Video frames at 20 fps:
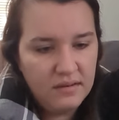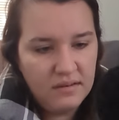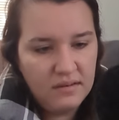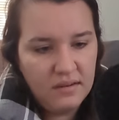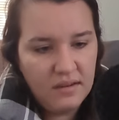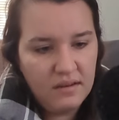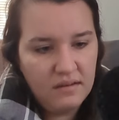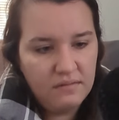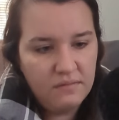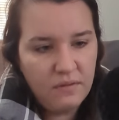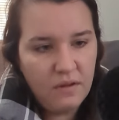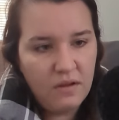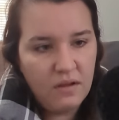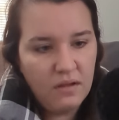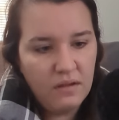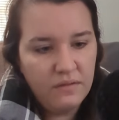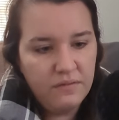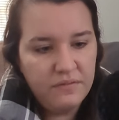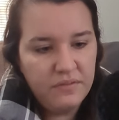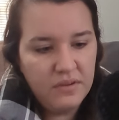
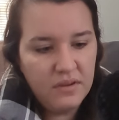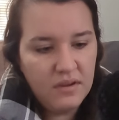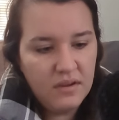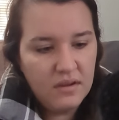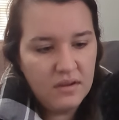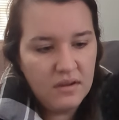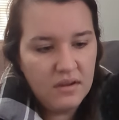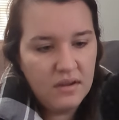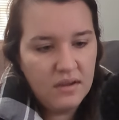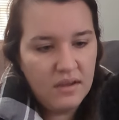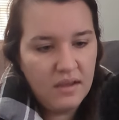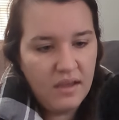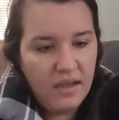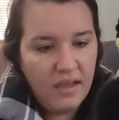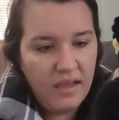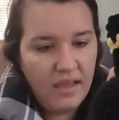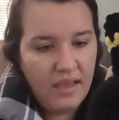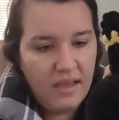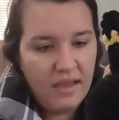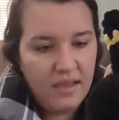involved,
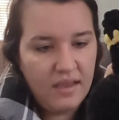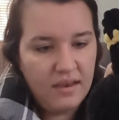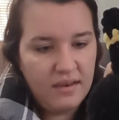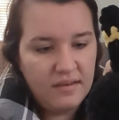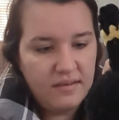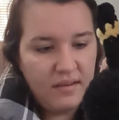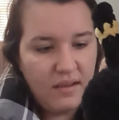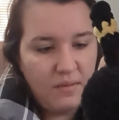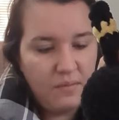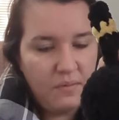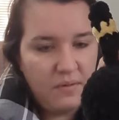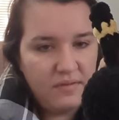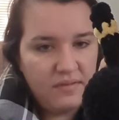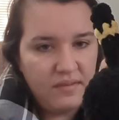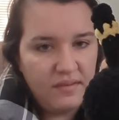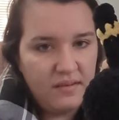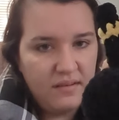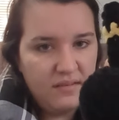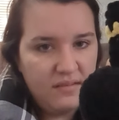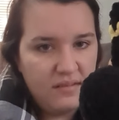and I
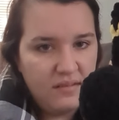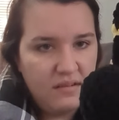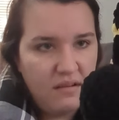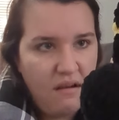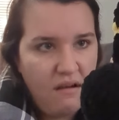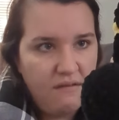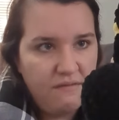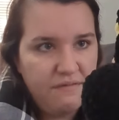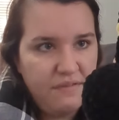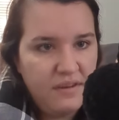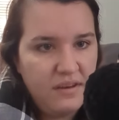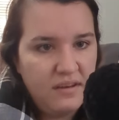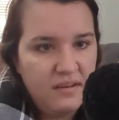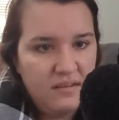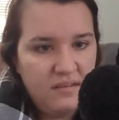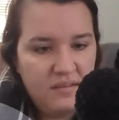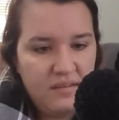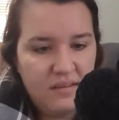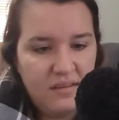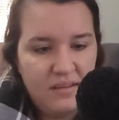wasn't
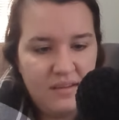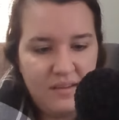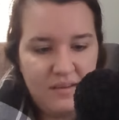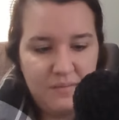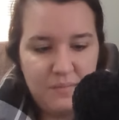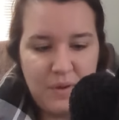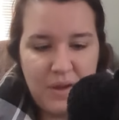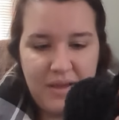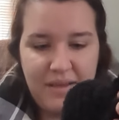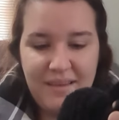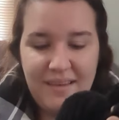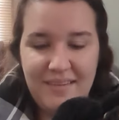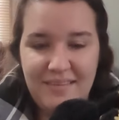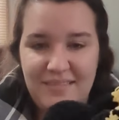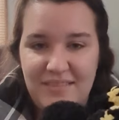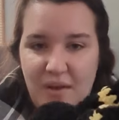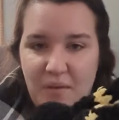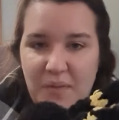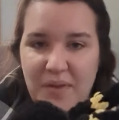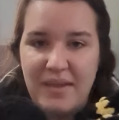confident in my
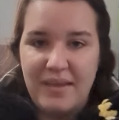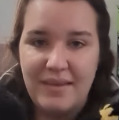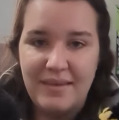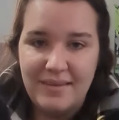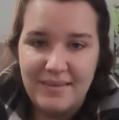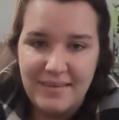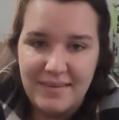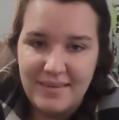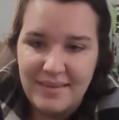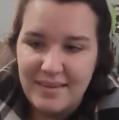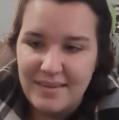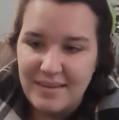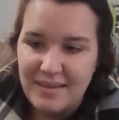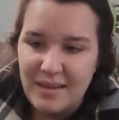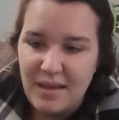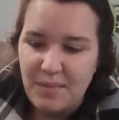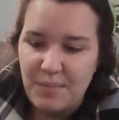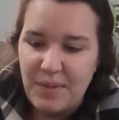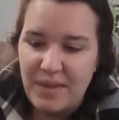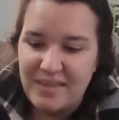sewing
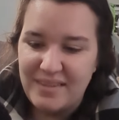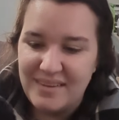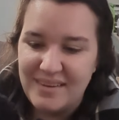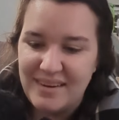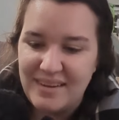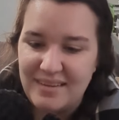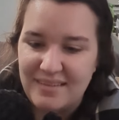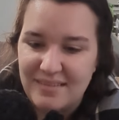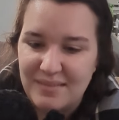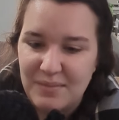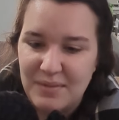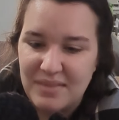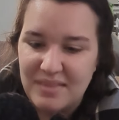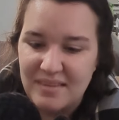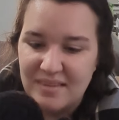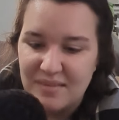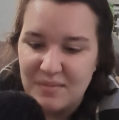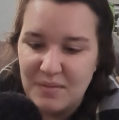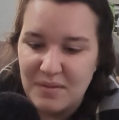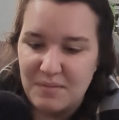abilities with
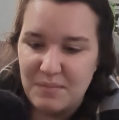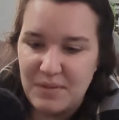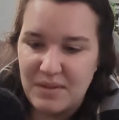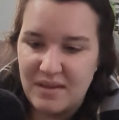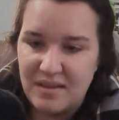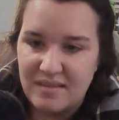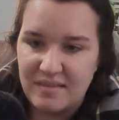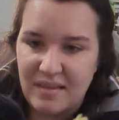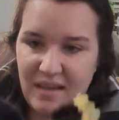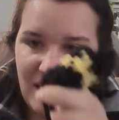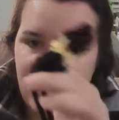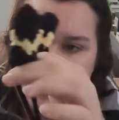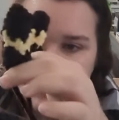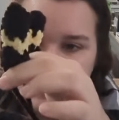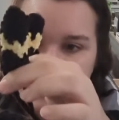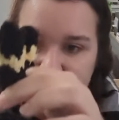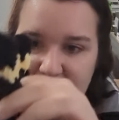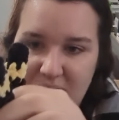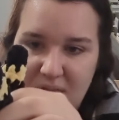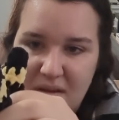this one because I had to
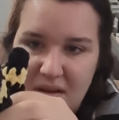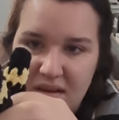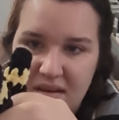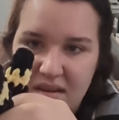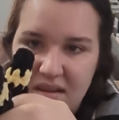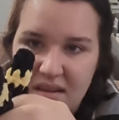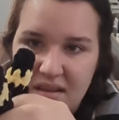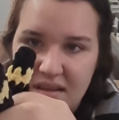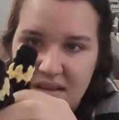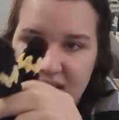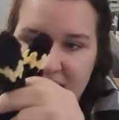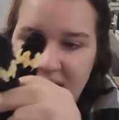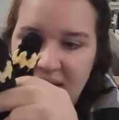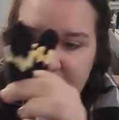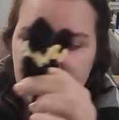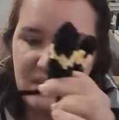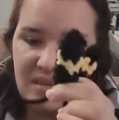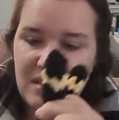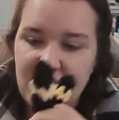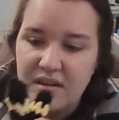sew on
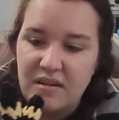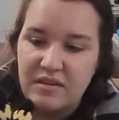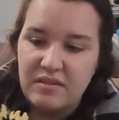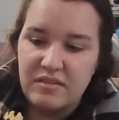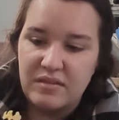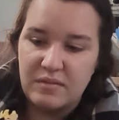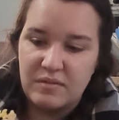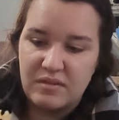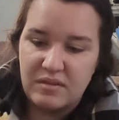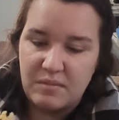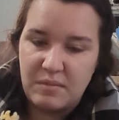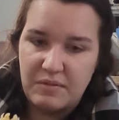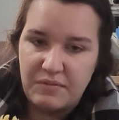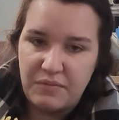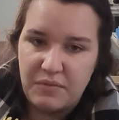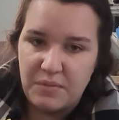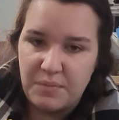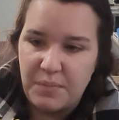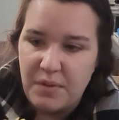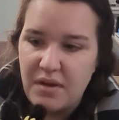his ears. There was going to be
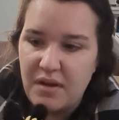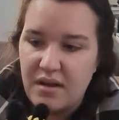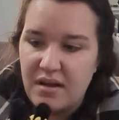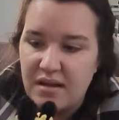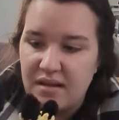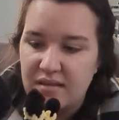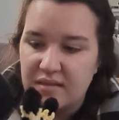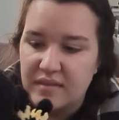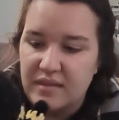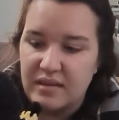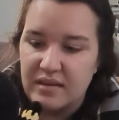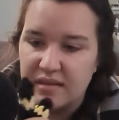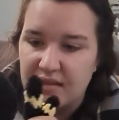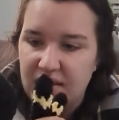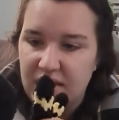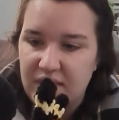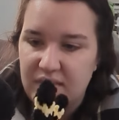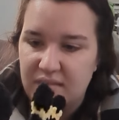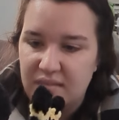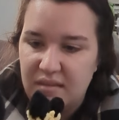4 paws and
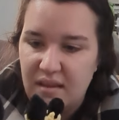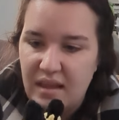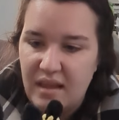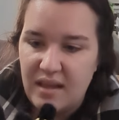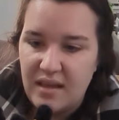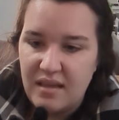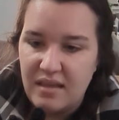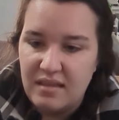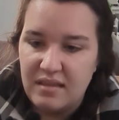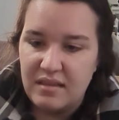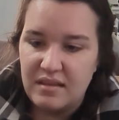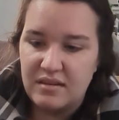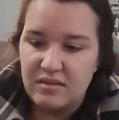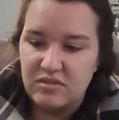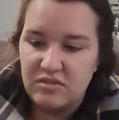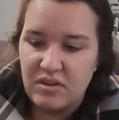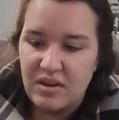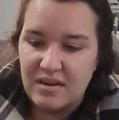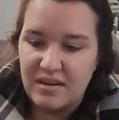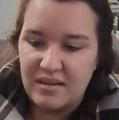his tail, and
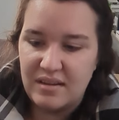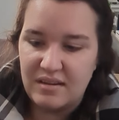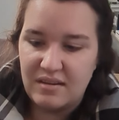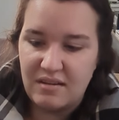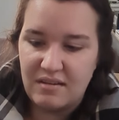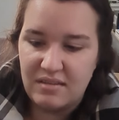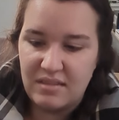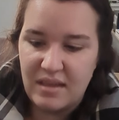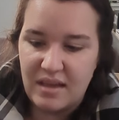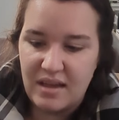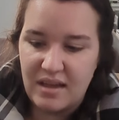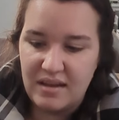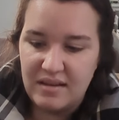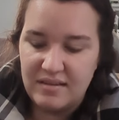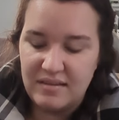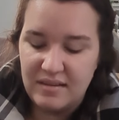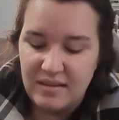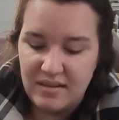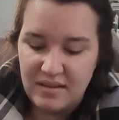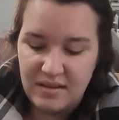trying to get all that,